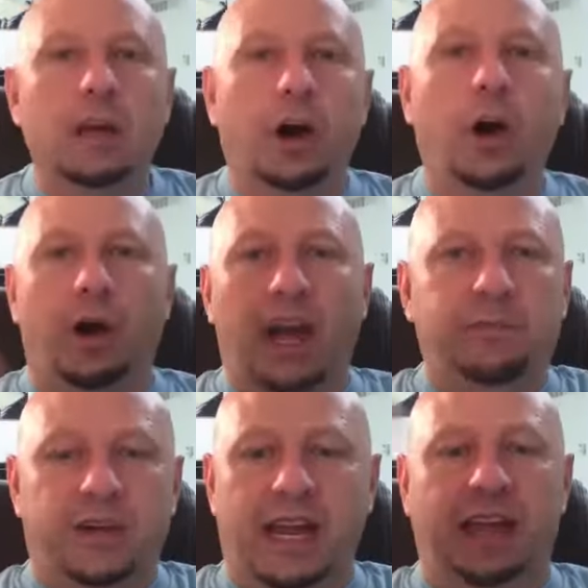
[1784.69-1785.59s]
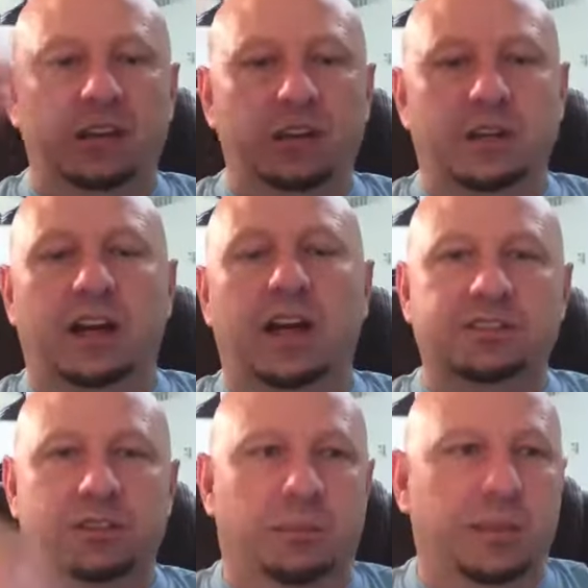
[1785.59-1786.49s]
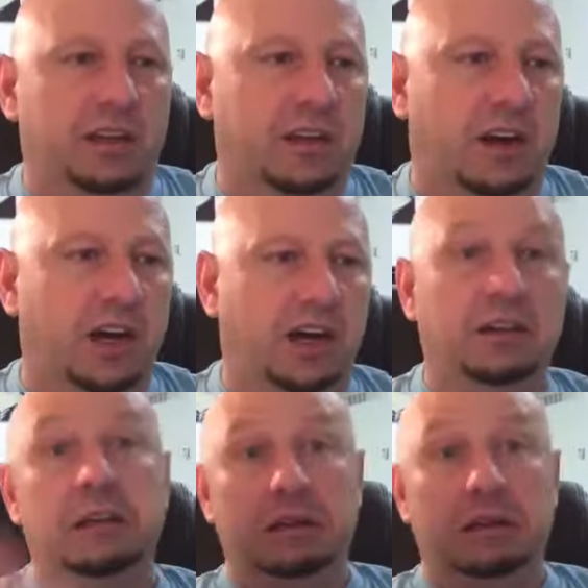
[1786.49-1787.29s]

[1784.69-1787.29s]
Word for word: Oh, I forgot. You can also give me a call